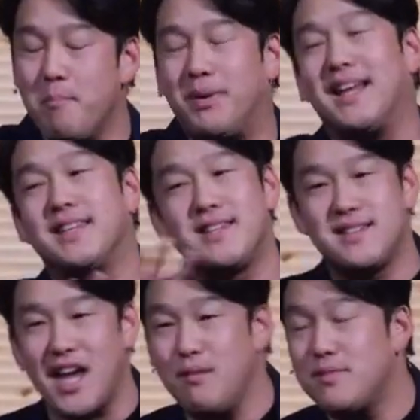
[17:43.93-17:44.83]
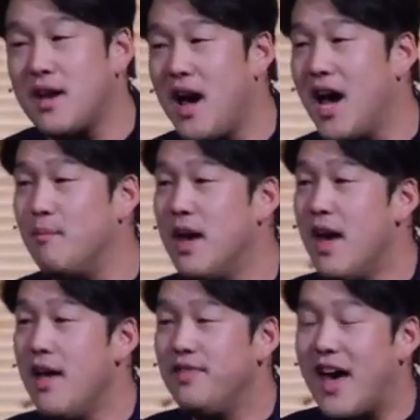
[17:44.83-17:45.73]
but at the same time,
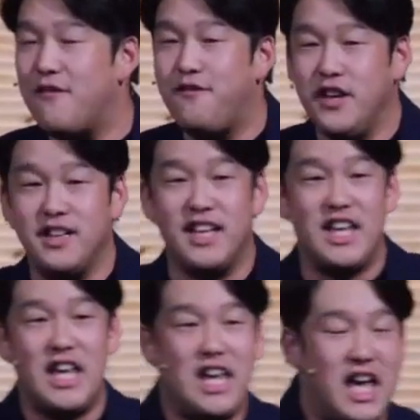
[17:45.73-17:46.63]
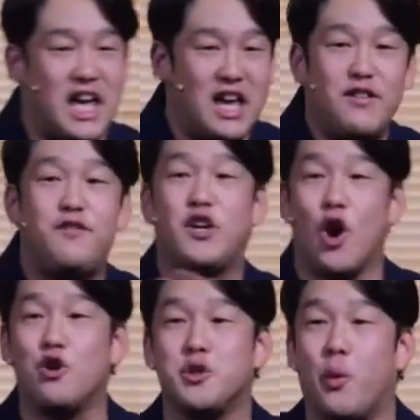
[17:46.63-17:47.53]
that feeling, even if it
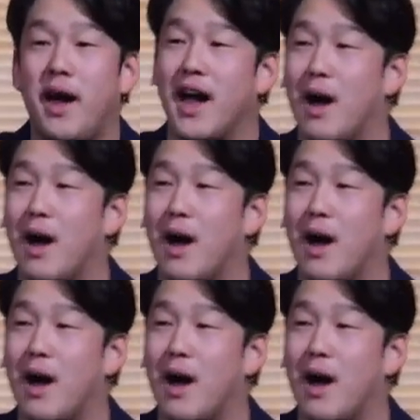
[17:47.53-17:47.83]
goes away,